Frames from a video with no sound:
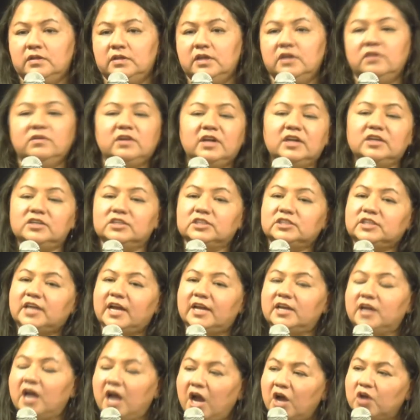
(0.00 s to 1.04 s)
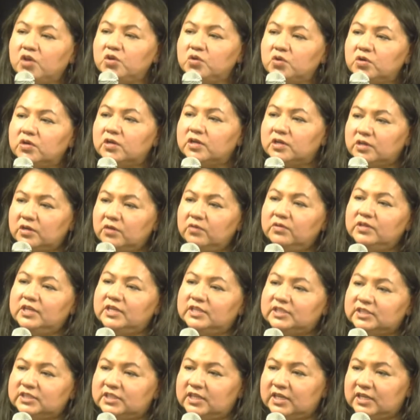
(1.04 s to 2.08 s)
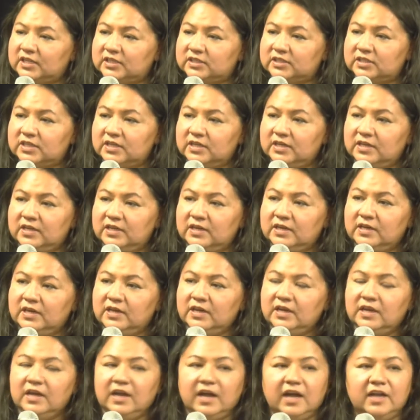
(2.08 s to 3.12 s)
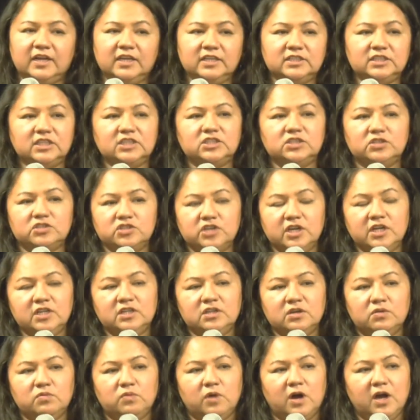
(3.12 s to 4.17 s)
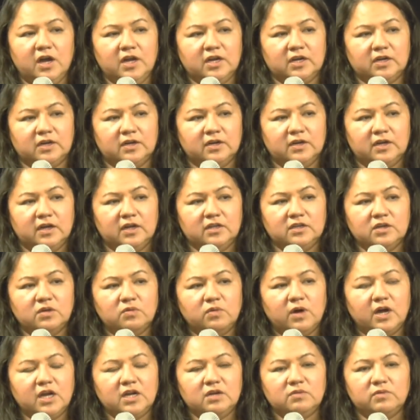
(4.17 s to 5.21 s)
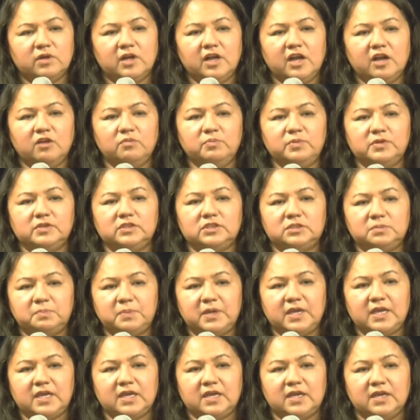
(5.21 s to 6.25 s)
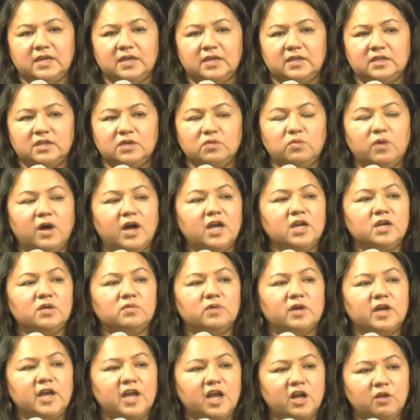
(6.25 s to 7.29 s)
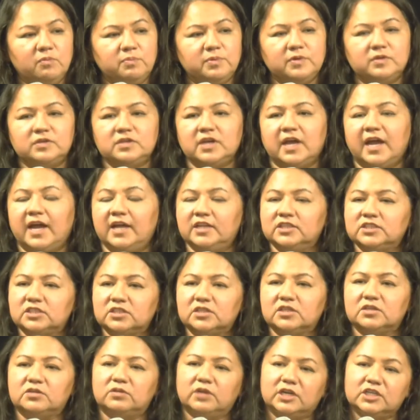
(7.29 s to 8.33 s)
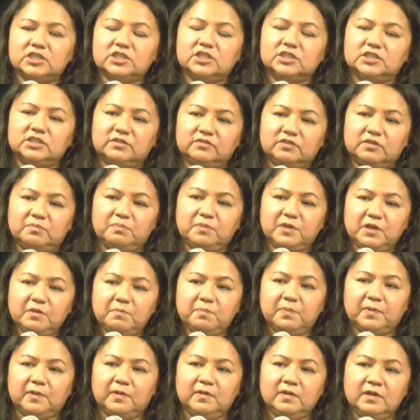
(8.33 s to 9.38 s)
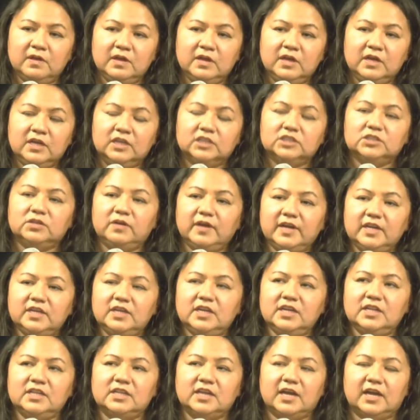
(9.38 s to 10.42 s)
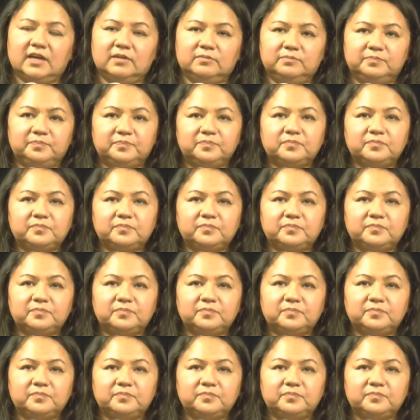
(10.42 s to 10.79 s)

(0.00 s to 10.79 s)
They don't understand how you could know these things. And he said, so drink the water, and the water will help you speak. The water will help you to answer the questions of the people. So I did that.